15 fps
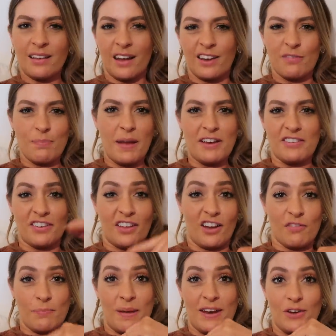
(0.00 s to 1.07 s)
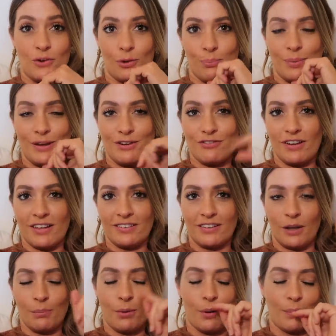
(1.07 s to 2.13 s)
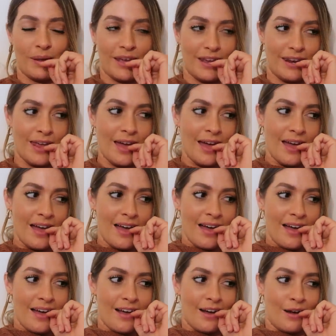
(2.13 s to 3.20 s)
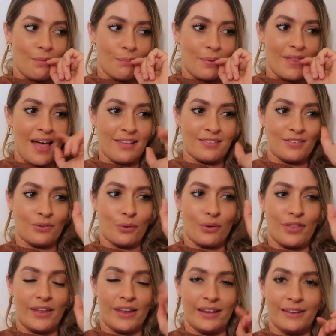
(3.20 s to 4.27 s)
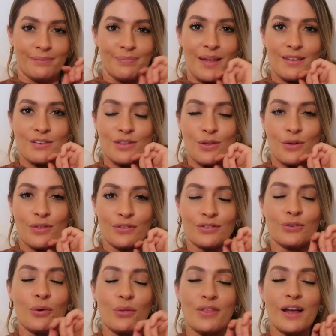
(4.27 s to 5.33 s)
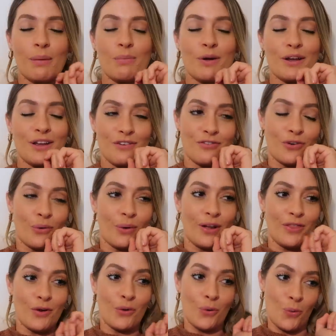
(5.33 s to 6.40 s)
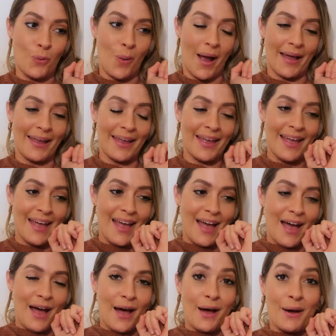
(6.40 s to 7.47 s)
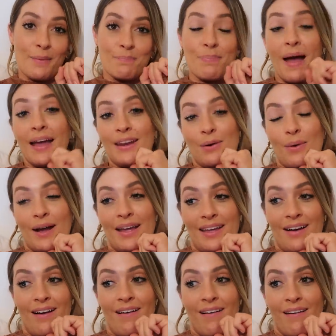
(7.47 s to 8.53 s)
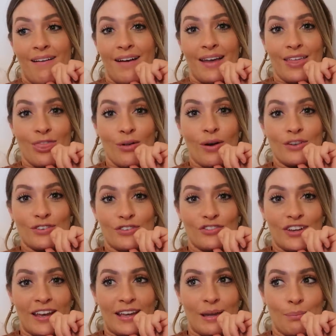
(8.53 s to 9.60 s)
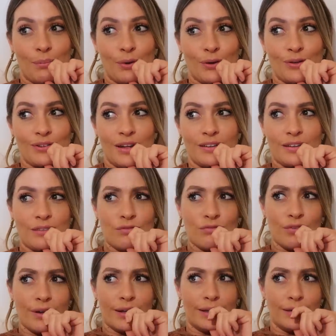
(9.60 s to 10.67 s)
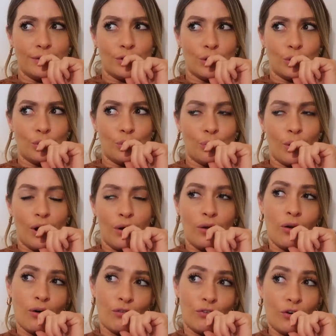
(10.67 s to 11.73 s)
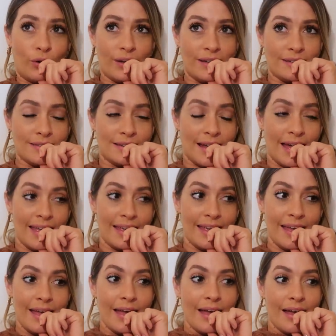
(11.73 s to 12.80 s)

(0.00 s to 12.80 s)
kind of picture that I've pinned on Pinterest, and I'll pop it in. But that's the sort of thing, I'm looking for in the hallway. But anyway, I thought I'd just check in because I didn't really do a lot of vlogging today.